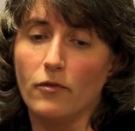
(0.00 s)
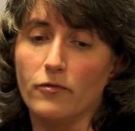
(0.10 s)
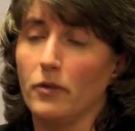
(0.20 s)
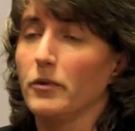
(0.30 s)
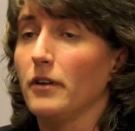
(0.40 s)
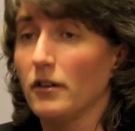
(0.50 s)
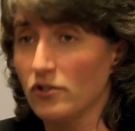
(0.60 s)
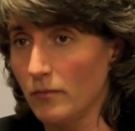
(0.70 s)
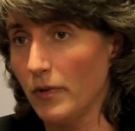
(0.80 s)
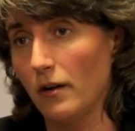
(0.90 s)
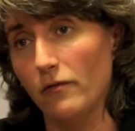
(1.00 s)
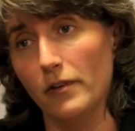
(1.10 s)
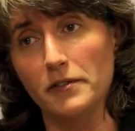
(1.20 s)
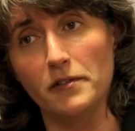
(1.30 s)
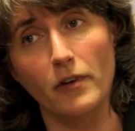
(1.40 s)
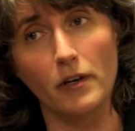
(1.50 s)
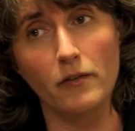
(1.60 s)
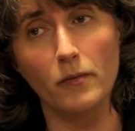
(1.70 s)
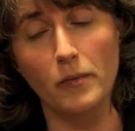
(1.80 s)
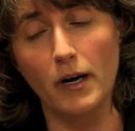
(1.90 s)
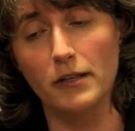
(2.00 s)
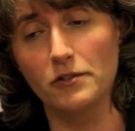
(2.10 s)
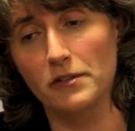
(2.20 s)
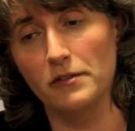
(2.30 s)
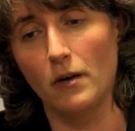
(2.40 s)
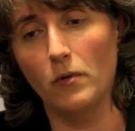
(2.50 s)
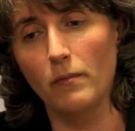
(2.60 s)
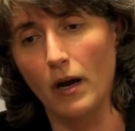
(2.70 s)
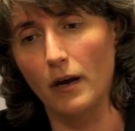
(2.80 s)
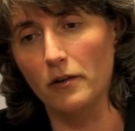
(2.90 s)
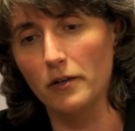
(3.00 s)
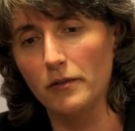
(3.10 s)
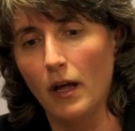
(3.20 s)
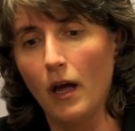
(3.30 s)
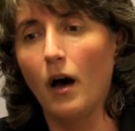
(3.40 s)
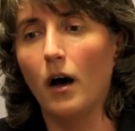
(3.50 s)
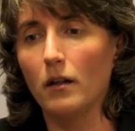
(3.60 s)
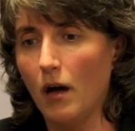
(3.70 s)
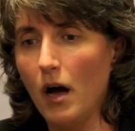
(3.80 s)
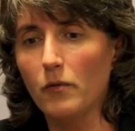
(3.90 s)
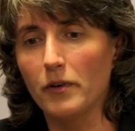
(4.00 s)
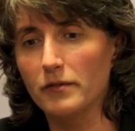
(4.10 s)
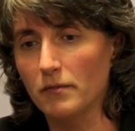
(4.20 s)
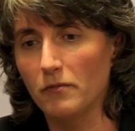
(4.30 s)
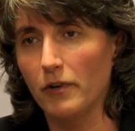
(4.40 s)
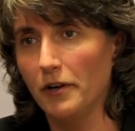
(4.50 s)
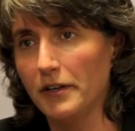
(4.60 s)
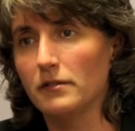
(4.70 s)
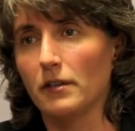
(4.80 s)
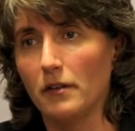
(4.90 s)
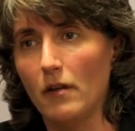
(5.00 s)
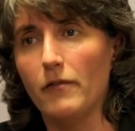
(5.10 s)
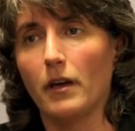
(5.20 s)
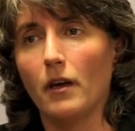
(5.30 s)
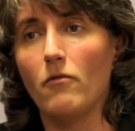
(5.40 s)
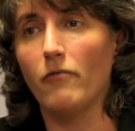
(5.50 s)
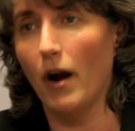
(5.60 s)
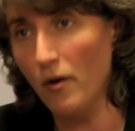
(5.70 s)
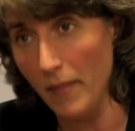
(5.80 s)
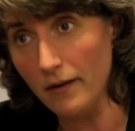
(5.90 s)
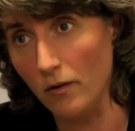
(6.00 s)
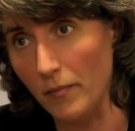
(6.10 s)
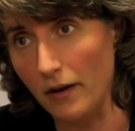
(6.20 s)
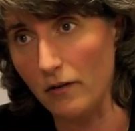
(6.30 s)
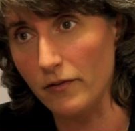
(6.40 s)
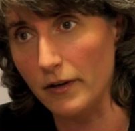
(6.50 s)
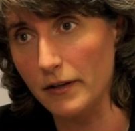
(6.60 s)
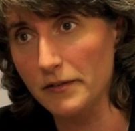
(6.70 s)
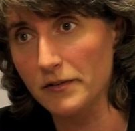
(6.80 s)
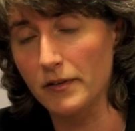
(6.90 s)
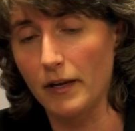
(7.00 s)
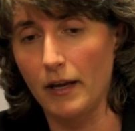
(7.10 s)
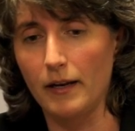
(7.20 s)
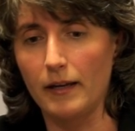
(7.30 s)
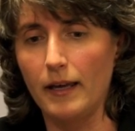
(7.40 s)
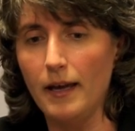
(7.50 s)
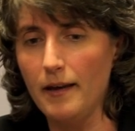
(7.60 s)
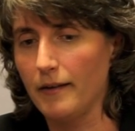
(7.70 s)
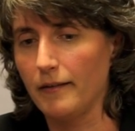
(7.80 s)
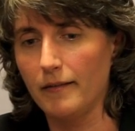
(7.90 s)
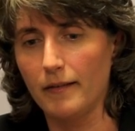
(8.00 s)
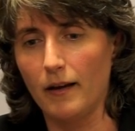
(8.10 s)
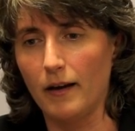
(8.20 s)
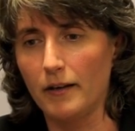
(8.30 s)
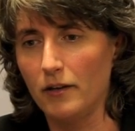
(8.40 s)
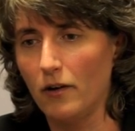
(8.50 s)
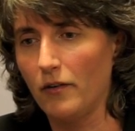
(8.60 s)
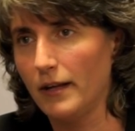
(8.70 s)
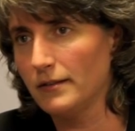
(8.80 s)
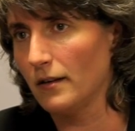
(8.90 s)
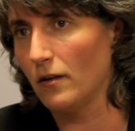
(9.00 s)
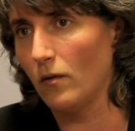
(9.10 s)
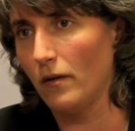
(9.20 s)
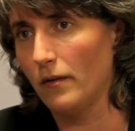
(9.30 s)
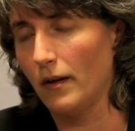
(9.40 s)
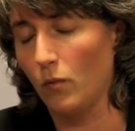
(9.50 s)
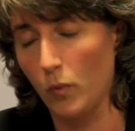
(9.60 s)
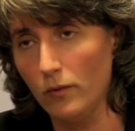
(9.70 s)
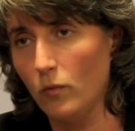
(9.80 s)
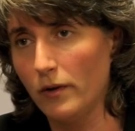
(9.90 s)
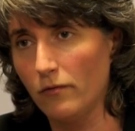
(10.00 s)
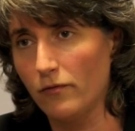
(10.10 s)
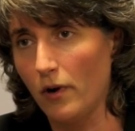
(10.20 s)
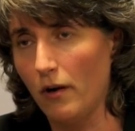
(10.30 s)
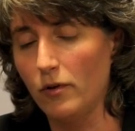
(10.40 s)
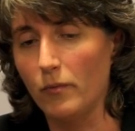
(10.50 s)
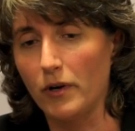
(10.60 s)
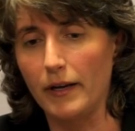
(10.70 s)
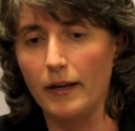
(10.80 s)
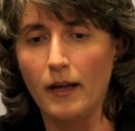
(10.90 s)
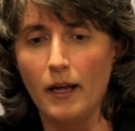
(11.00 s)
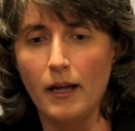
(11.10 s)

flood reduction benefits of any of the projects that were modeled, along with some very significant environmental benefits. And again, that's a win-win for everybody.